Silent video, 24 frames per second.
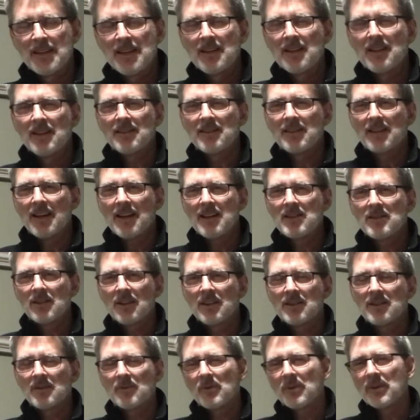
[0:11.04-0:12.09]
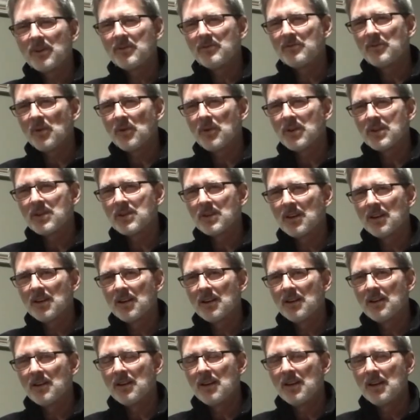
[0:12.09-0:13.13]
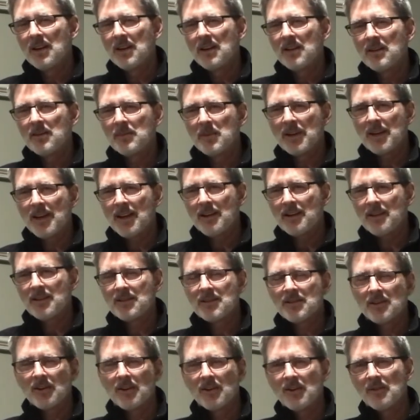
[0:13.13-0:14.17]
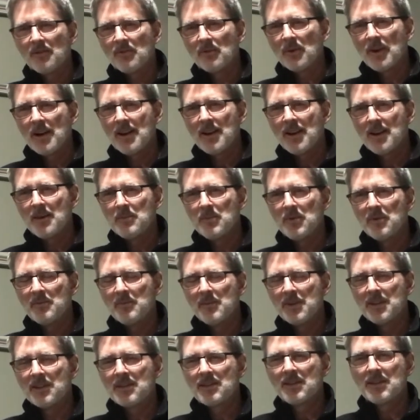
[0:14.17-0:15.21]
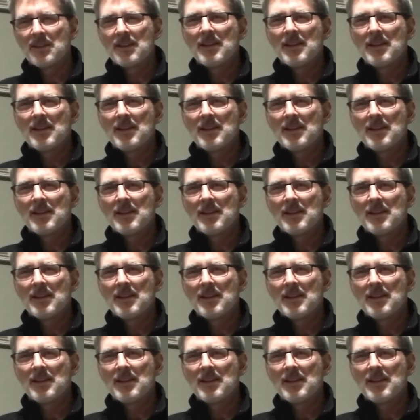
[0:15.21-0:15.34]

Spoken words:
In today's lesson, we're going to focus on the mechanics of right-hand movement